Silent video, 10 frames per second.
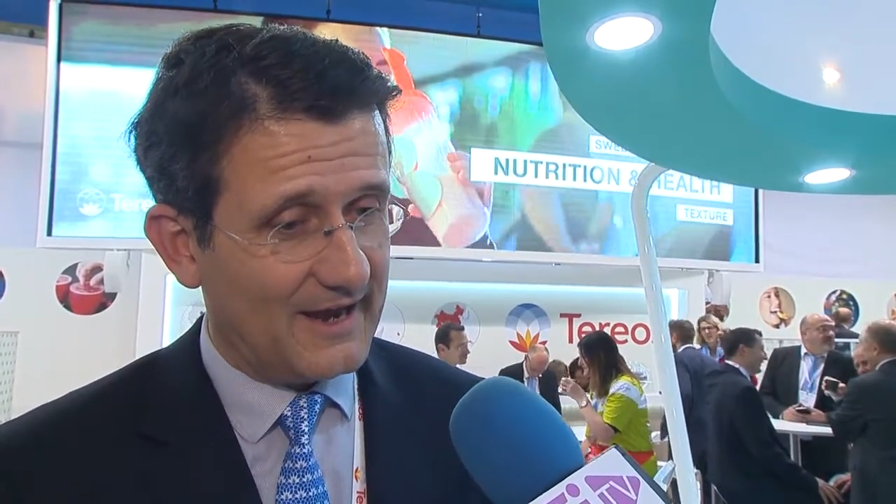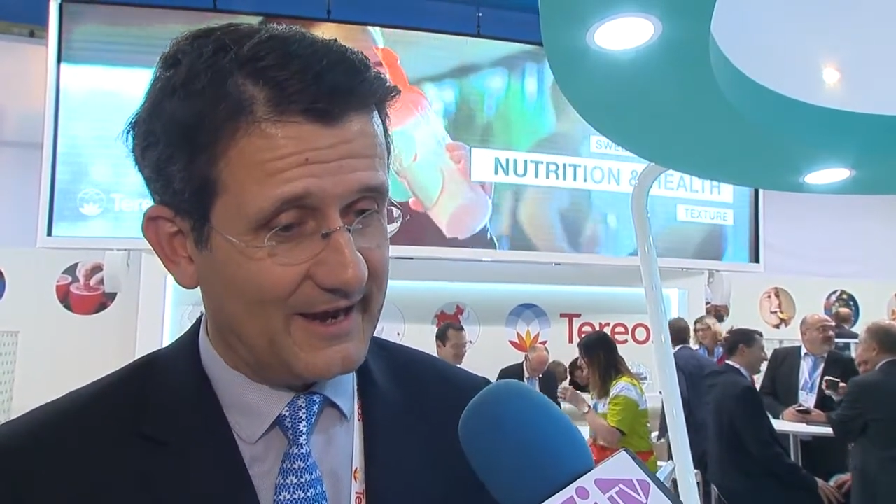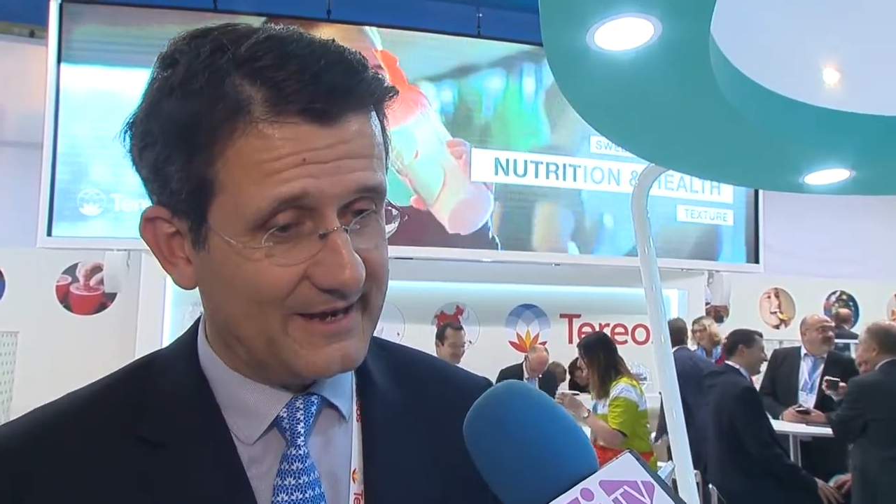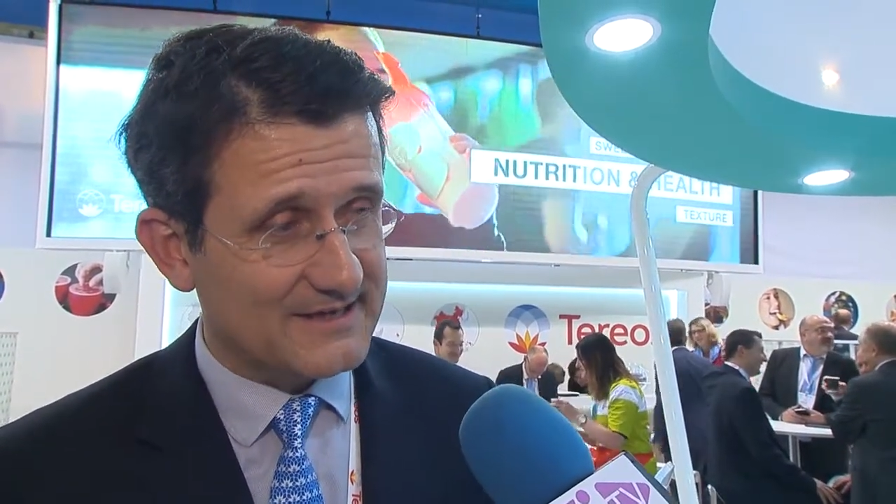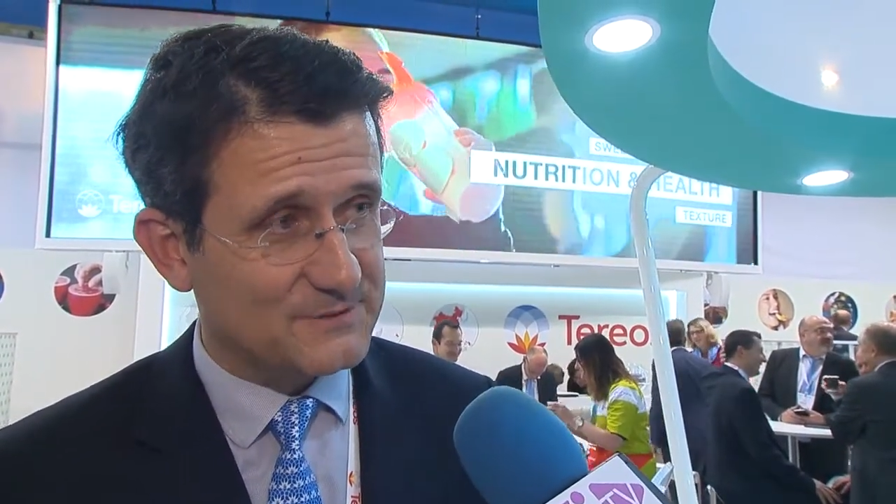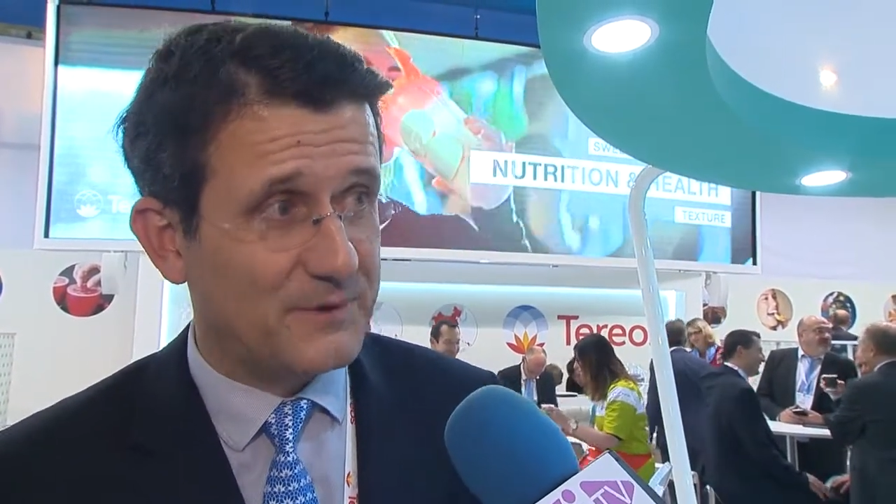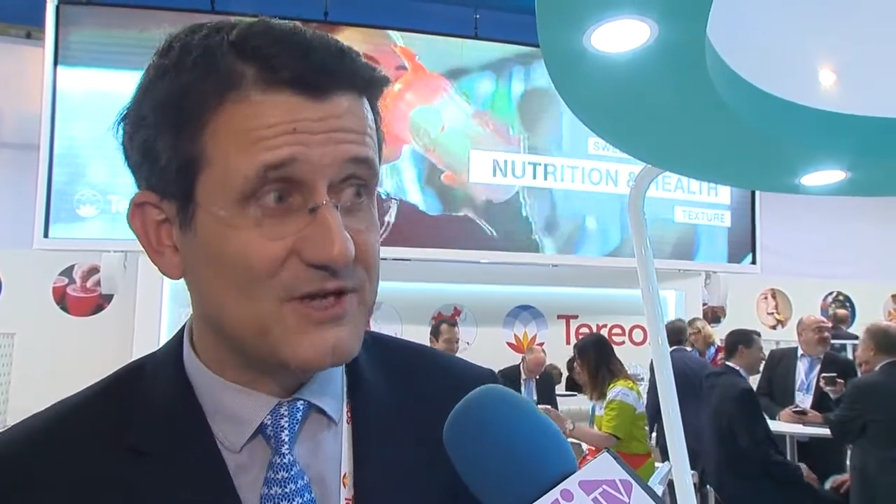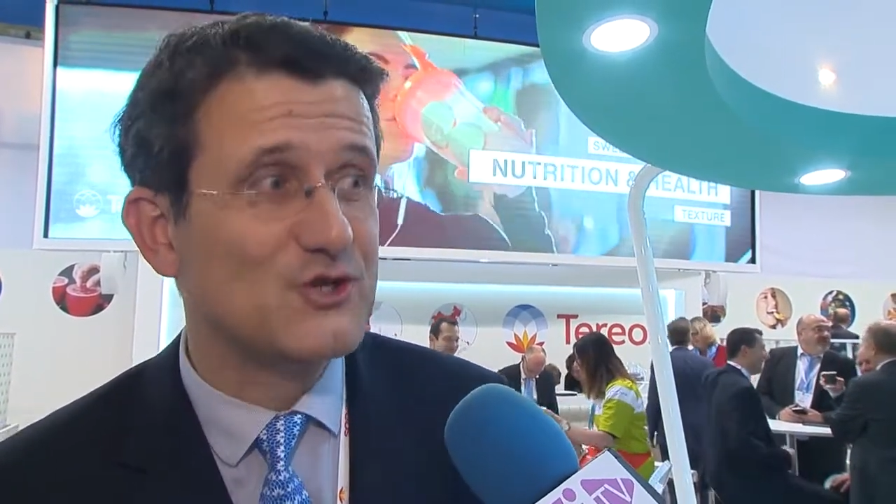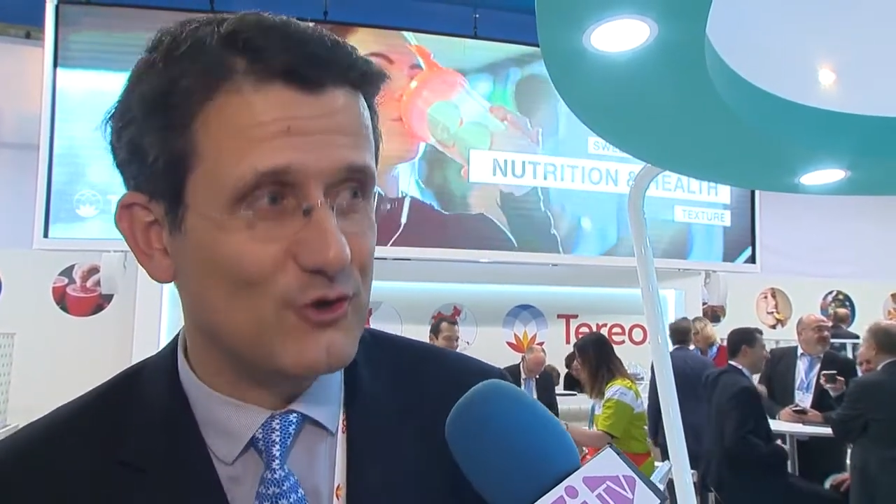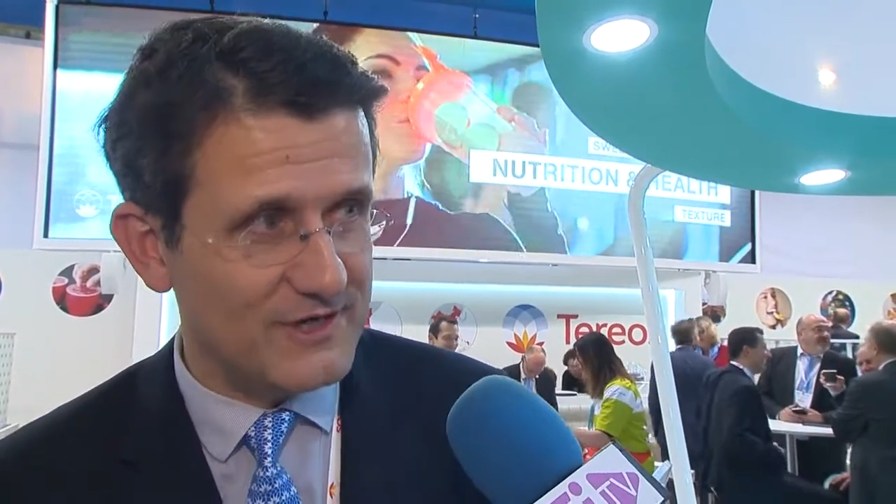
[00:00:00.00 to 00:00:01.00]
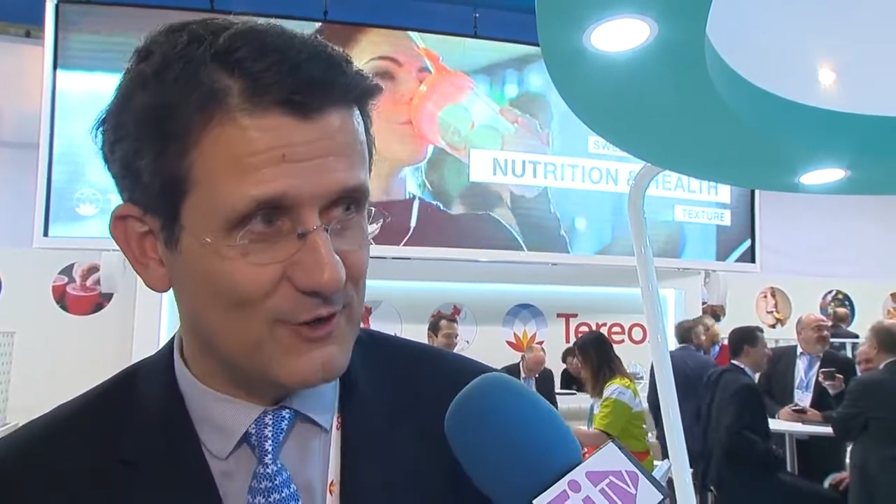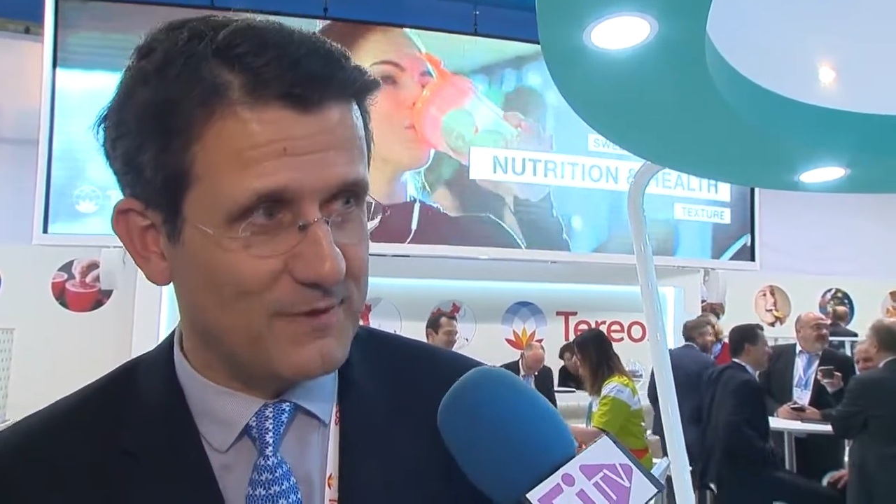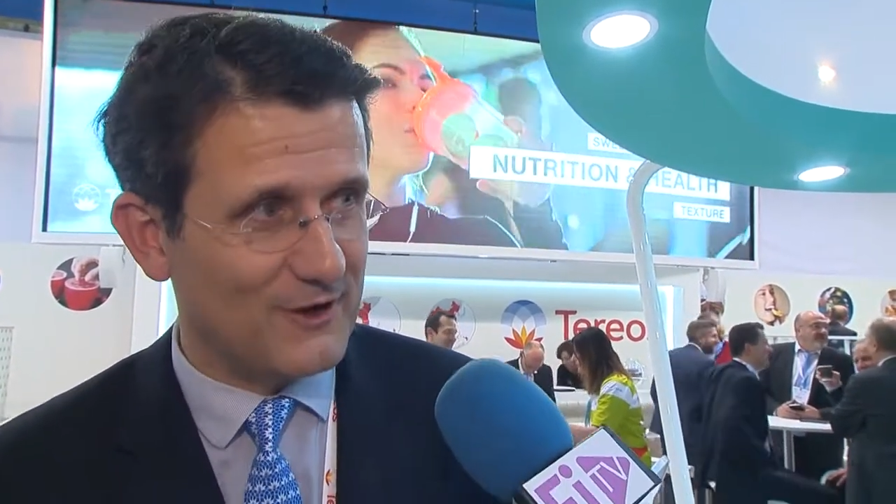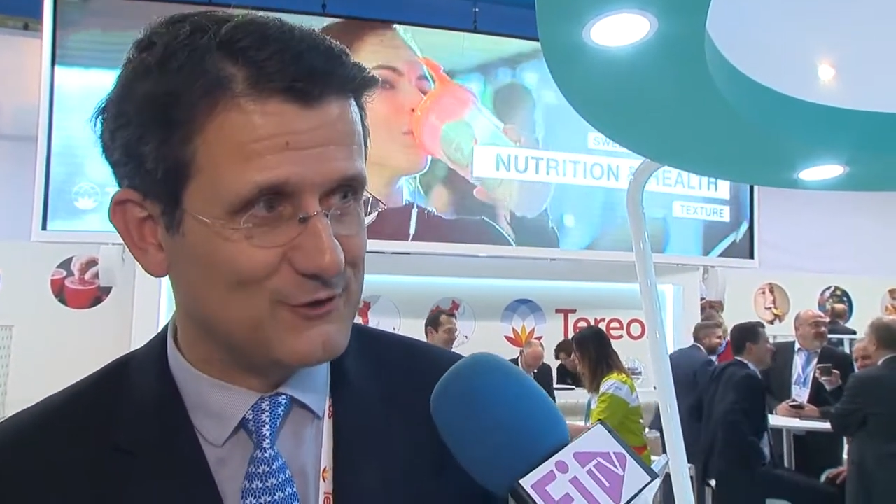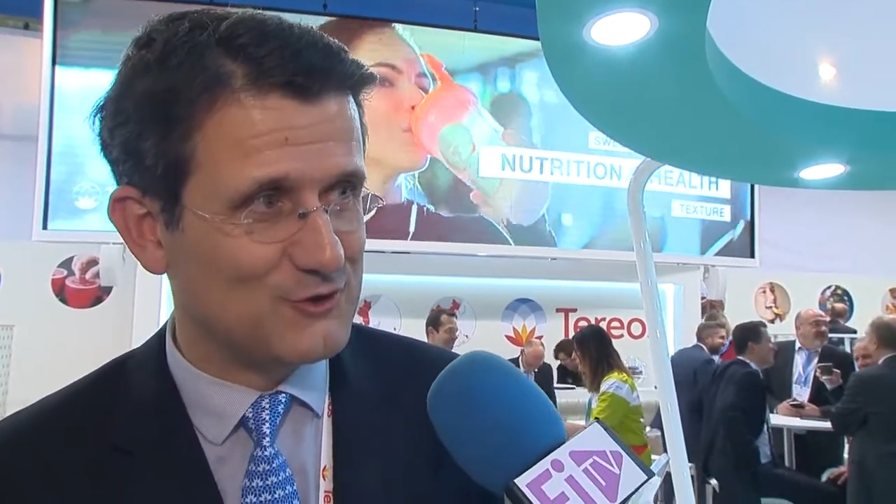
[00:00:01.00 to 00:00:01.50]
and especially
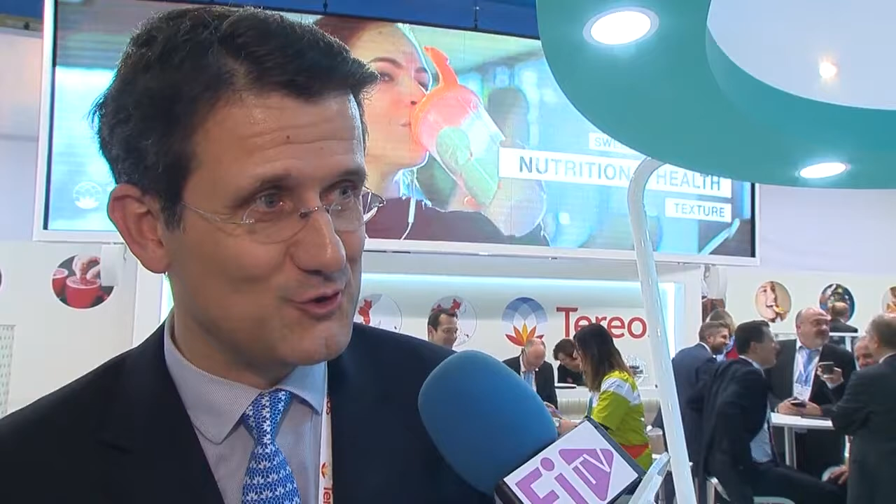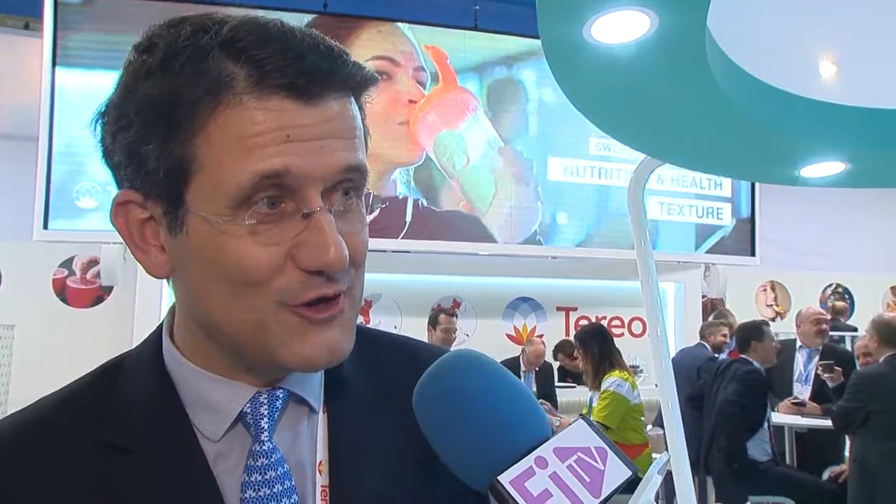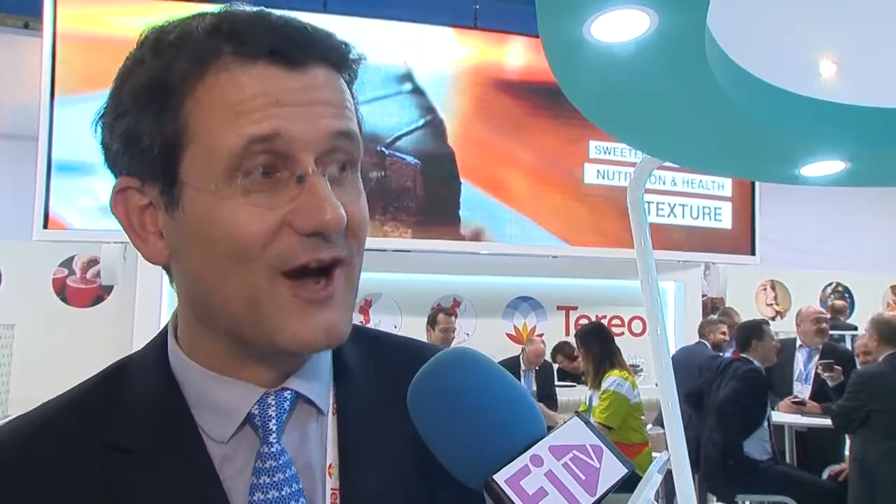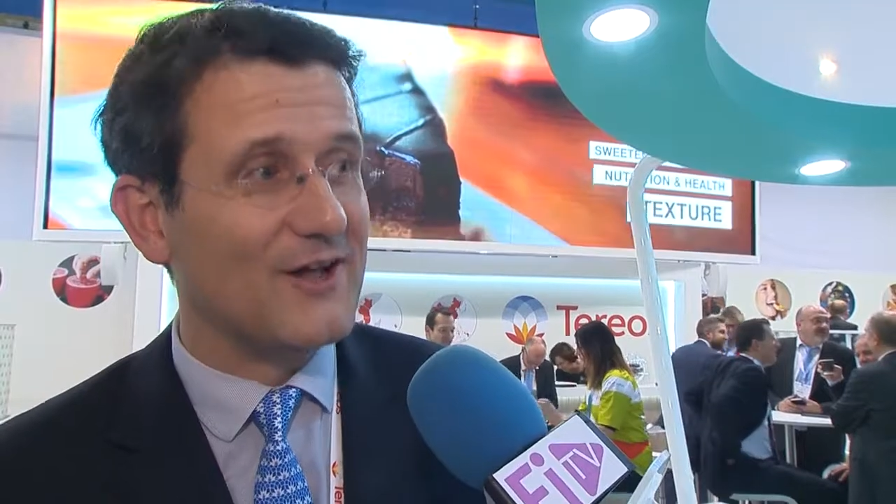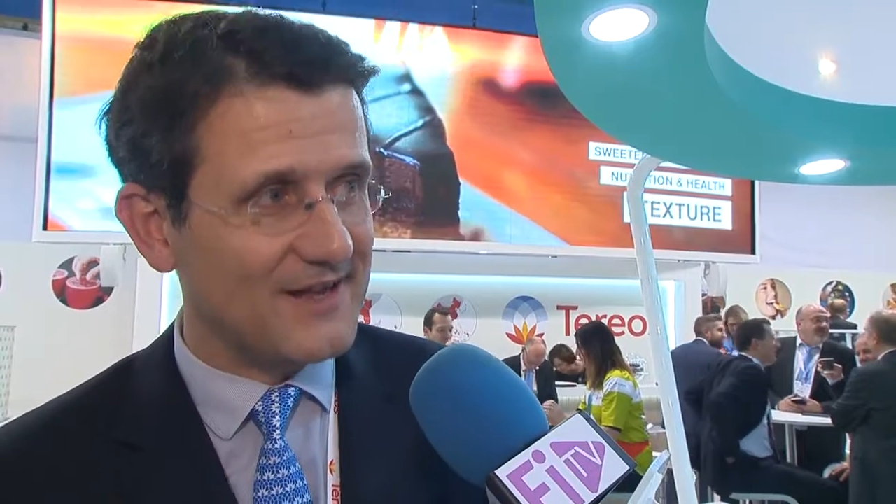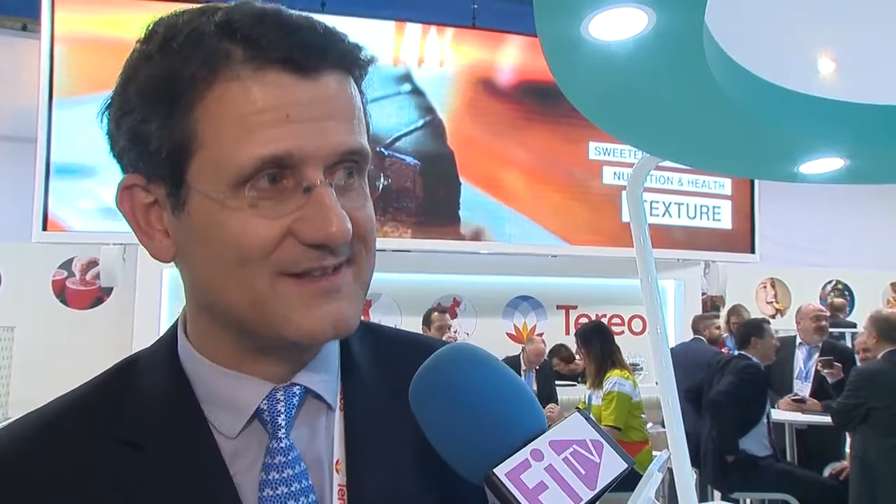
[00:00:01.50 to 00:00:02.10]
about sugar